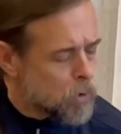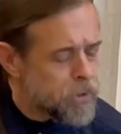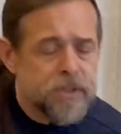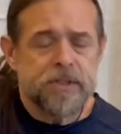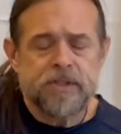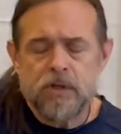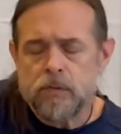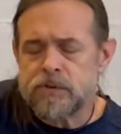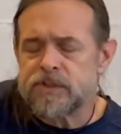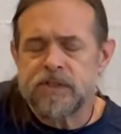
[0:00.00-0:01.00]
It
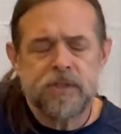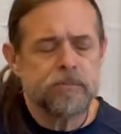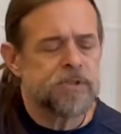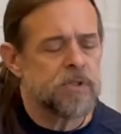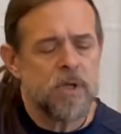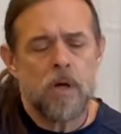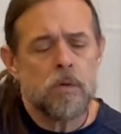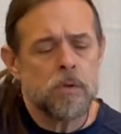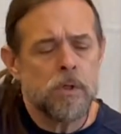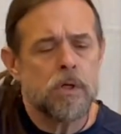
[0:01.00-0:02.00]
don't seem so
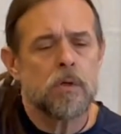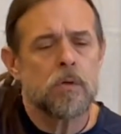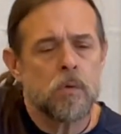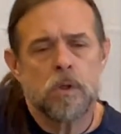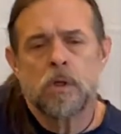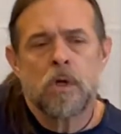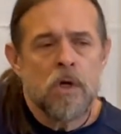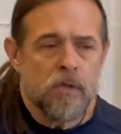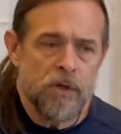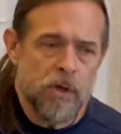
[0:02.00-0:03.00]
long ago
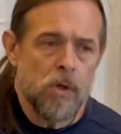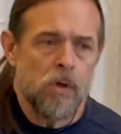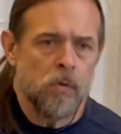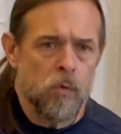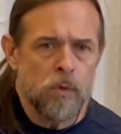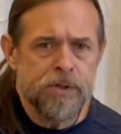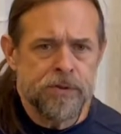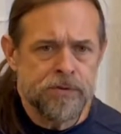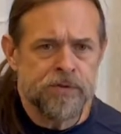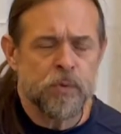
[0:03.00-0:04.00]
that all the
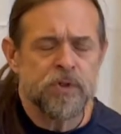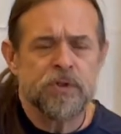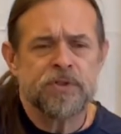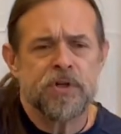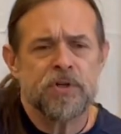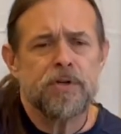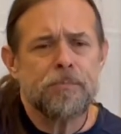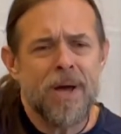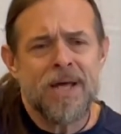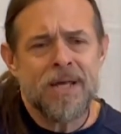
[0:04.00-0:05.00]
wheels were turning
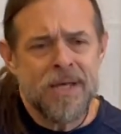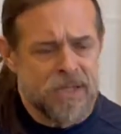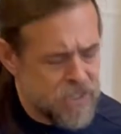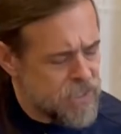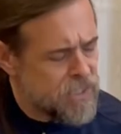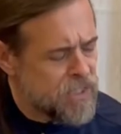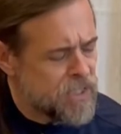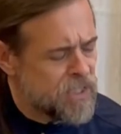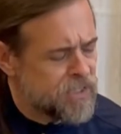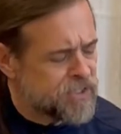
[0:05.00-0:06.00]

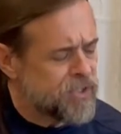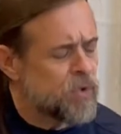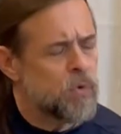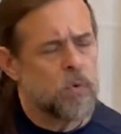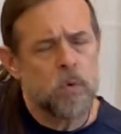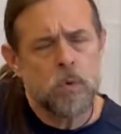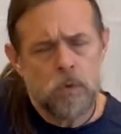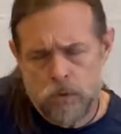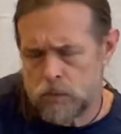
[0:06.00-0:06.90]
mighty slow.